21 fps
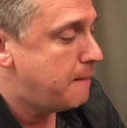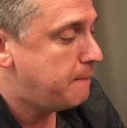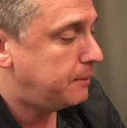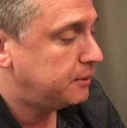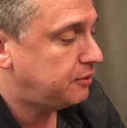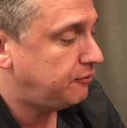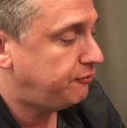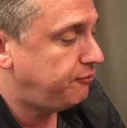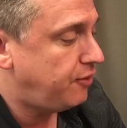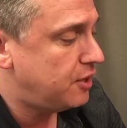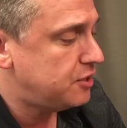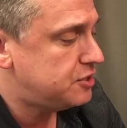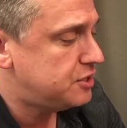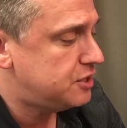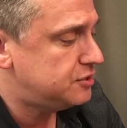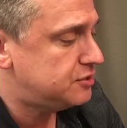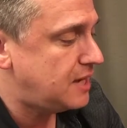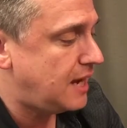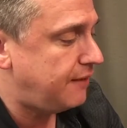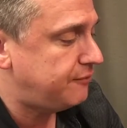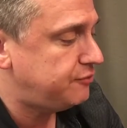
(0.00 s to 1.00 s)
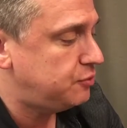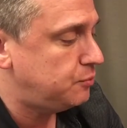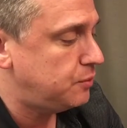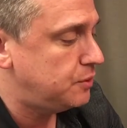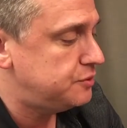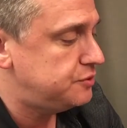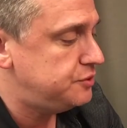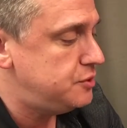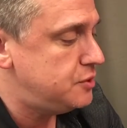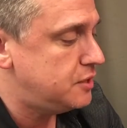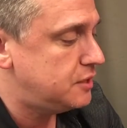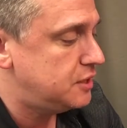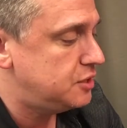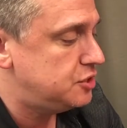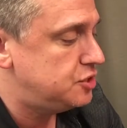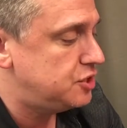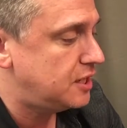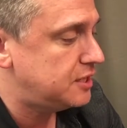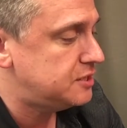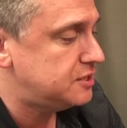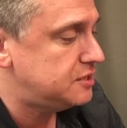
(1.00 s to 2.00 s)
But the functions afterwards, you can
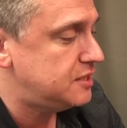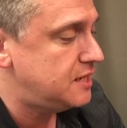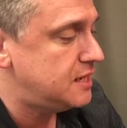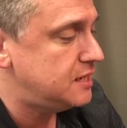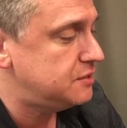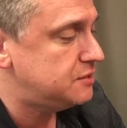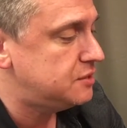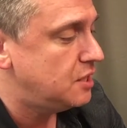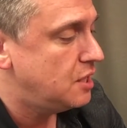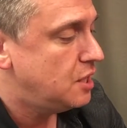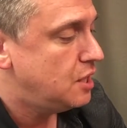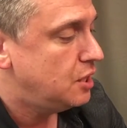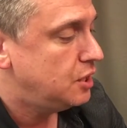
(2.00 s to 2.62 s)
adjust things.